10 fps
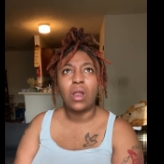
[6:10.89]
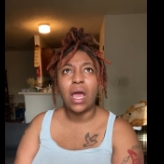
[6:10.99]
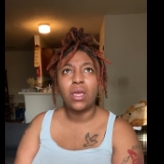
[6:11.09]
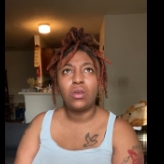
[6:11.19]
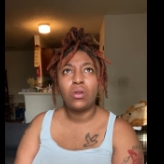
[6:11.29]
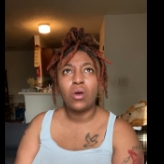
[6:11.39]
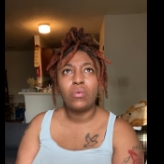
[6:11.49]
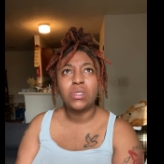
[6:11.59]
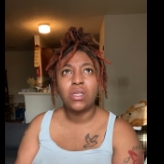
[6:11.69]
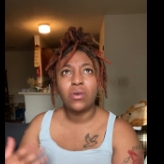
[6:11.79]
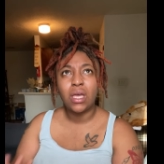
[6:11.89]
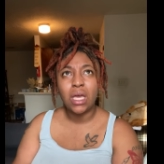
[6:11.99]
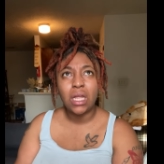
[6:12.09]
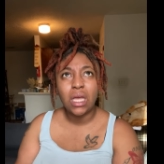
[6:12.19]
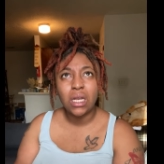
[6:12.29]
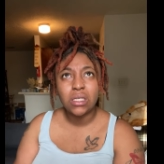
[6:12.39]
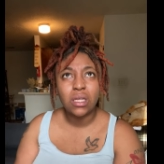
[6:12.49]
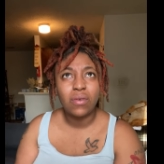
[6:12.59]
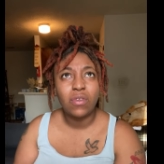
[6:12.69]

Like, you know, it was still kicking in and stuff.